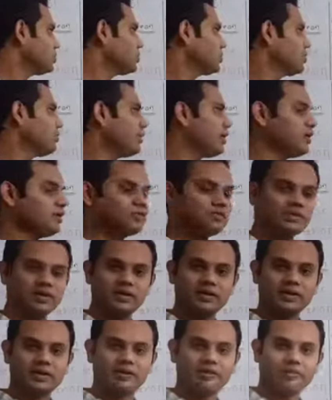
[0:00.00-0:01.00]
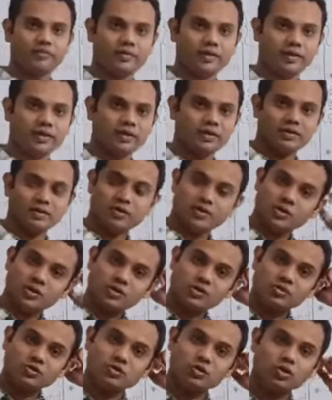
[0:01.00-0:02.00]
the values are different.
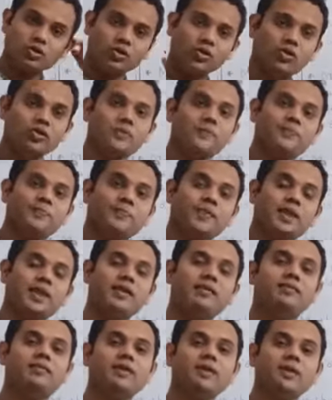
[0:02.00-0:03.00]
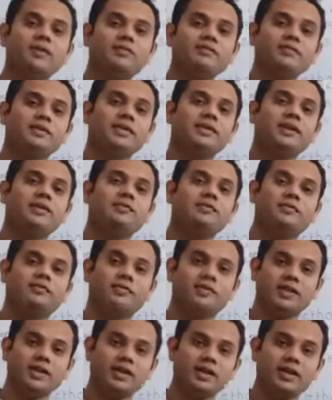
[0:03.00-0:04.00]
So even
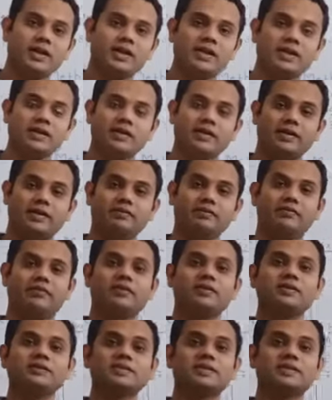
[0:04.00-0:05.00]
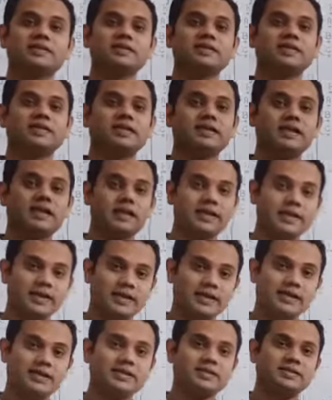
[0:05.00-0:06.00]
if there are difference in
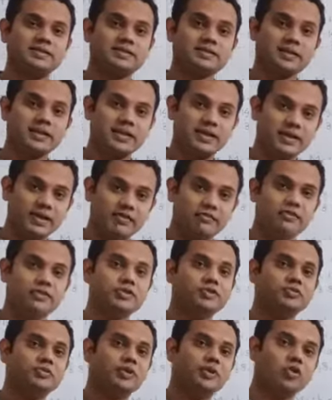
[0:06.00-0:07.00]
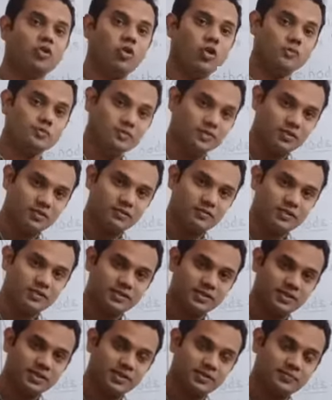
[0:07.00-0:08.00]
each individual
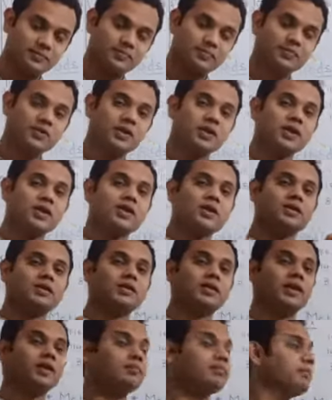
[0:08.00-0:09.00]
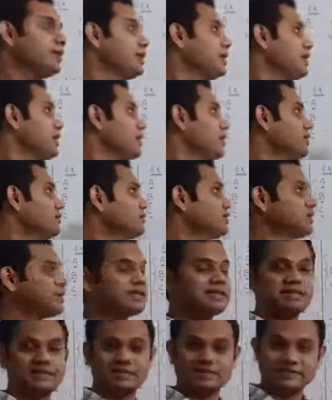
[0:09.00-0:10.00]
observation, their mean
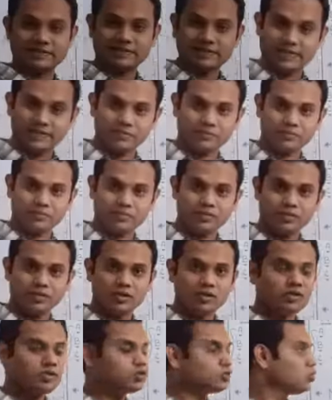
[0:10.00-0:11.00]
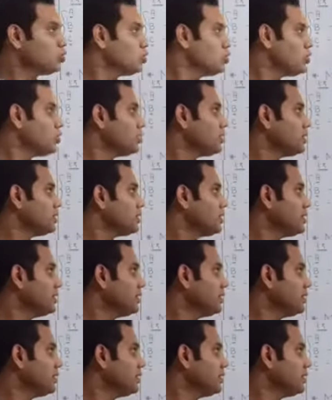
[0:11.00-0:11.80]
comes the same. So